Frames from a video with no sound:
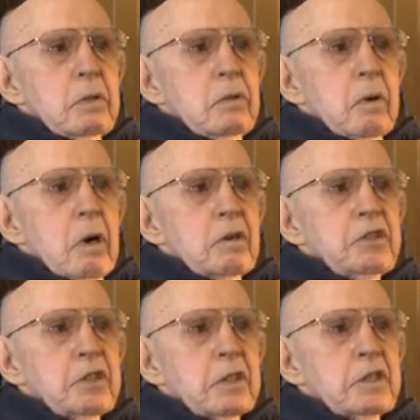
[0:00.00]
to our
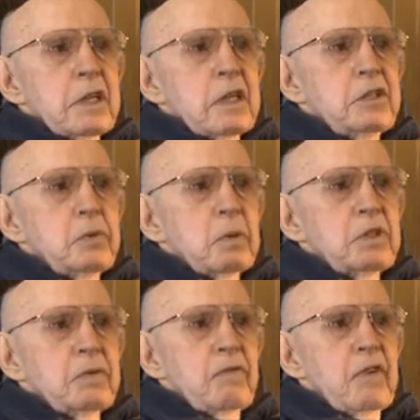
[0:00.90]
success,
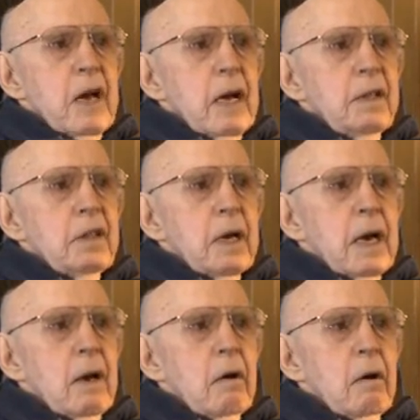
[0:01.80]
was the fact that
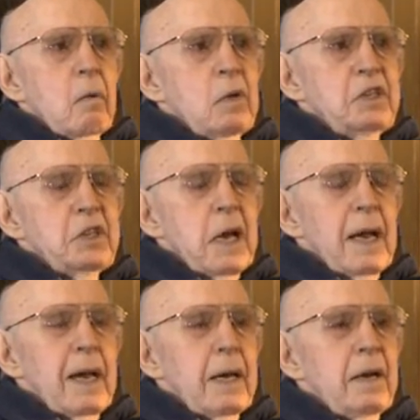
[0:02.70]
I always
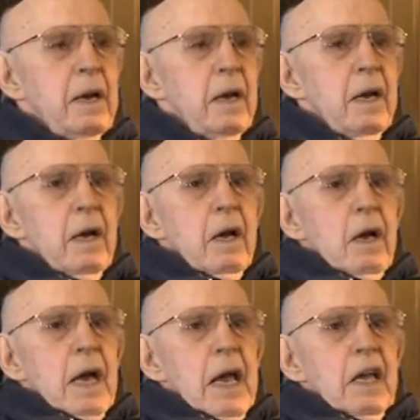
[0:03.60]
had
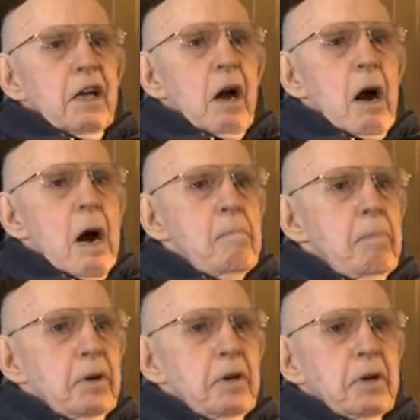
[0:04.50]
a
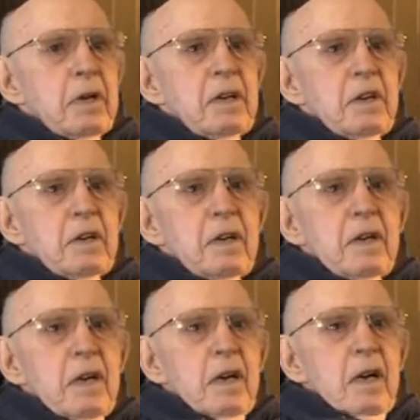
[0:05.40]
competent,
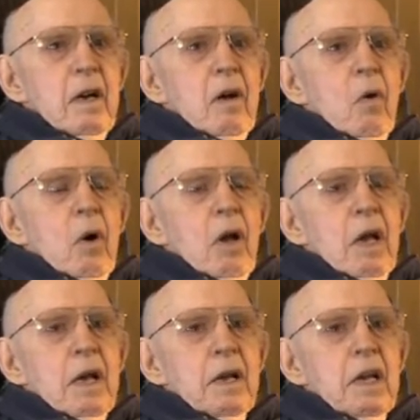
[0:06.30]

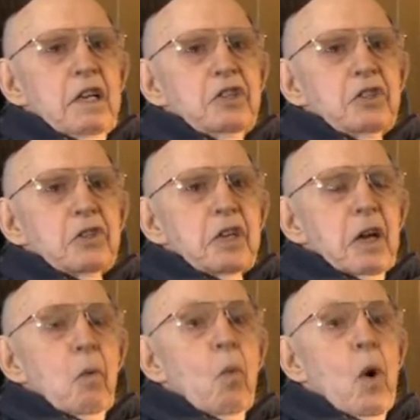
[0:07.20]
at least
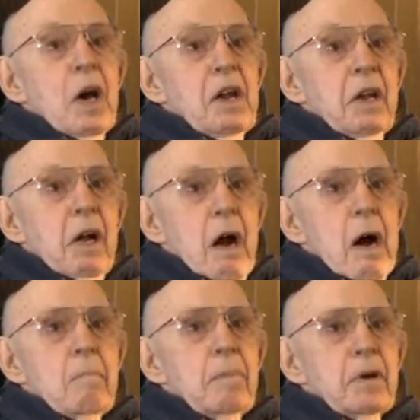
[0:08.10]
one
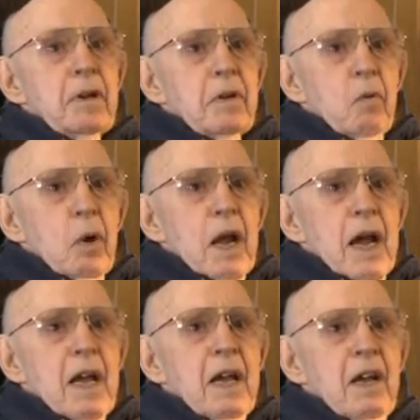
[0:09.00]
competent, what
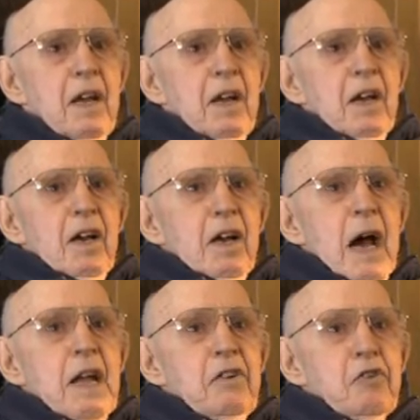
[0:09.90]

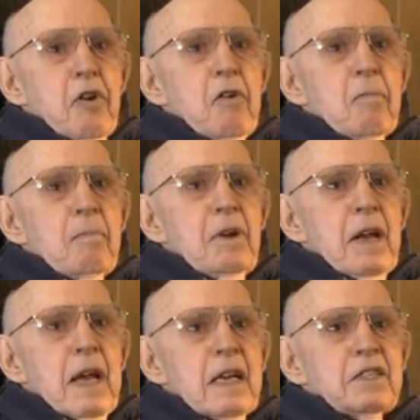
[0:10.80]
I termed
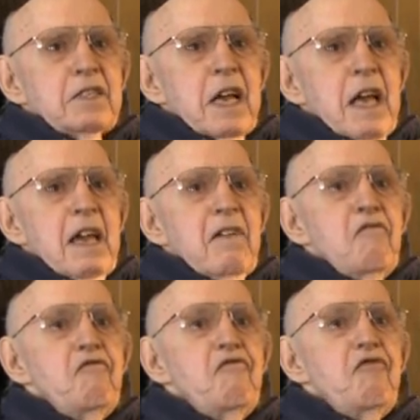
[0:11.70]
as a
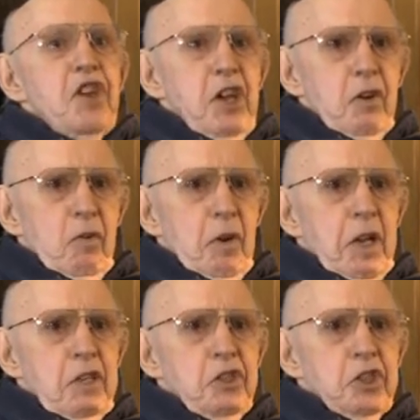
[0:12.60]
field
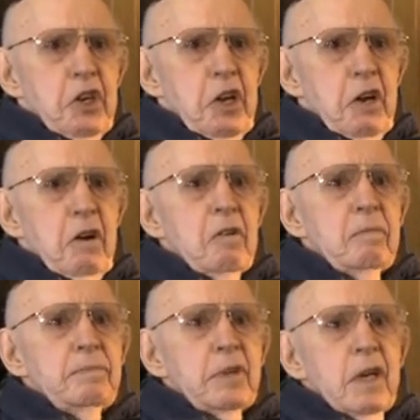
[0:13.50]
engineer.